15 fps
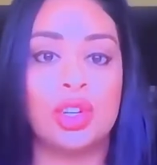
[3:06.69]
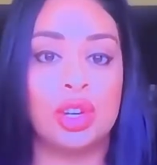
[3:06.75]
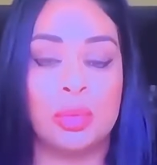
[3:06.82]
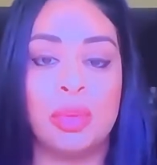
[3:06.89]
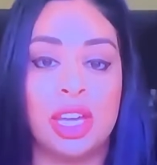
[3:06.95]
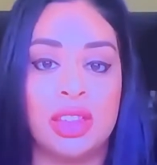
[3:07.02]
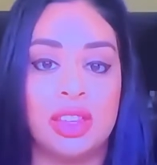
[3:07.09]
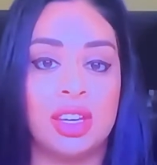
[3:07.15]
should
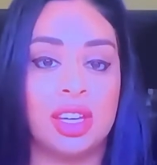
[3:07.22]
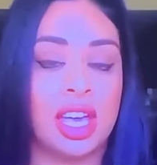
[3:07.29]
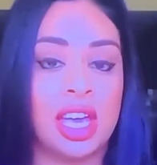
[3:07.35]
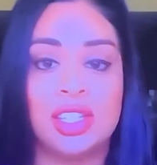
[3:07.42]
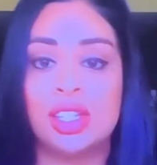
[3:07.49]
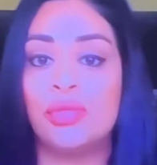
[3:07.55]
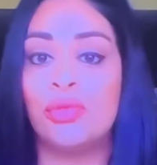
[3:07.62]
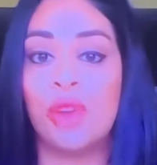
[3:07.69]
have been the
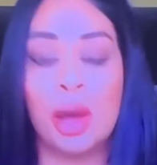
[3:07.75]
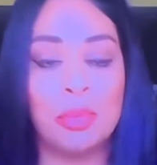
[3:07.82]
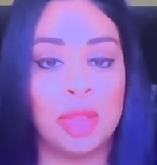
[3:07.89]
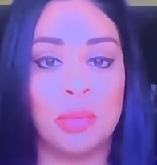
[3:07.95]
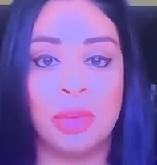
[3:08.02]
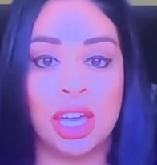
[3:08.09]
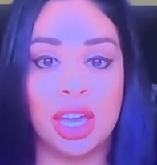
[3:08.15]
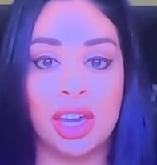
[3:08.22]
case from
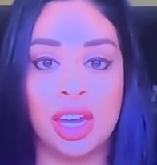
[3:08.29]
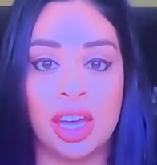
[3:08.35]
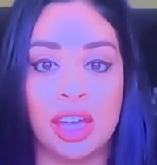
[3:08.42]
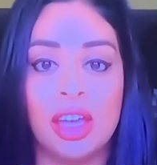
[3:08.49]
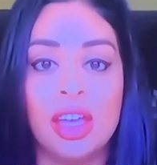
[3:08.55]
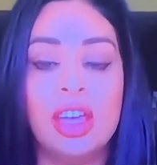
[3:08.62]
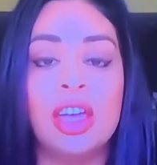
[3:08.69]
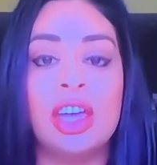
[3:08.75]
the
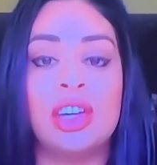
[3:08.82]
beginning.